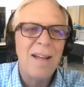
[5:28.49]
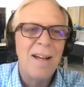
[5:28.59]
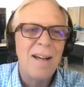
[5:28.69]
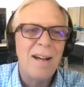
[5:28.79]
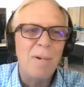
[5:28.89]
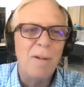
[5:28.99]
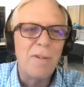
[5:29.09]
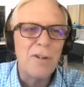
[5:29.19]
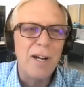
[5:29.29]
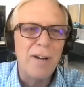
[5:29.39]
Well,
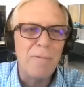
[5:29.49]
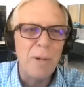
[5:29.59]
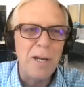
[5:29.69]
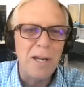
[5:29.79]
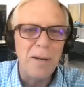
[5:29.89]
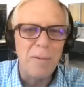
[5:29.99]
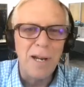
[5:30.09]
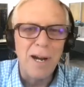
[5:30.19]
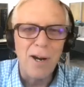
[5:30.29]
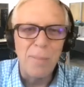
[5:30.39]
first off, we
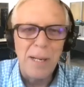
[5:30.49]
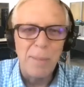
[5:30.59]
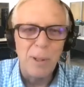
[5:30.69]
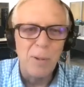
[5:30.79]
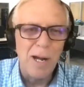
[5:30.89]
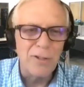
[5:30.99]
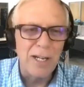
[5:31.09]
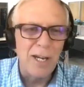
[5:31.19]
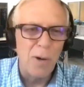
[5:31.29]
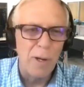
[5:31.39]
hire people who actually
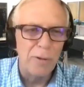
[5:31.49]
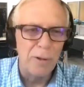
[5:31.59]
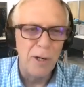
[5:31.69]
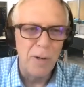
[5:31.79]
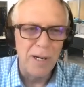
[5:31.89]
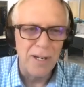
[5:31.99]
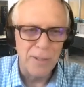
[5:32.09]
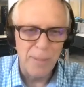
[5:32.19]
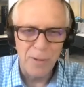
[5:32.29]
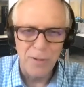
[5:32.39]
know what they're doing as
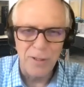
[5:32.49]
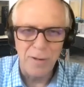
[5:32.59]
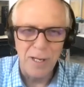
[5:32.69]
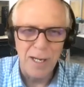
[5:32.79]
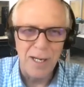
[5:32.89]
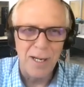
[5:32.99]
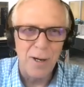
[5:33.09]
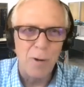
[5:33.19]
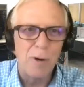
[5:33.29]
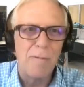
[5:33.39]
opposed to the
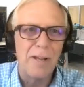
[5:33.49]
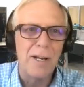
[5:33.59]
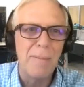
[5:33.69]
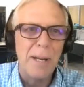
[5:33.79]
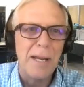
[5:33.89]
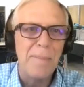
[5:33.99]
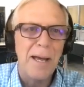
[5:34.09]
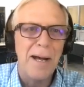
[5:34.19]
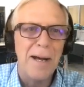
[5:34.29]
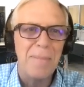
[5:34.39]
owner of the company.
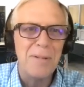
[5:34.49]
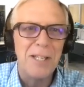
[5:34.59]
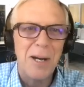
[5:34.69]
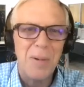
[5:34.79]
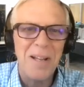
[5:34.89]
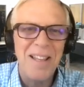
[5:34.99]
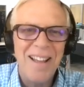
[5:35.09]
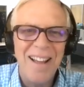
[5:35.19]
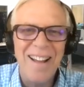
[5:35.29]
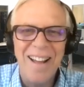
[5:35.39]
So
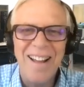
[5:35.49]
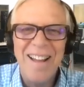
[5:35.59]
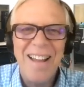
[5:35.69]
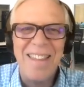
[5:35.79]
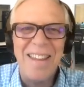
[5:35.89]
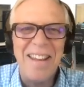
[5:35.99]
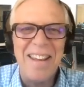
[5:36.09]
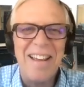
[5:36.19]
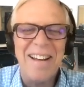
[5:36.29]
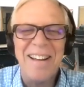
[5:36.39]

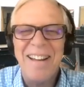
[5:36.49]
the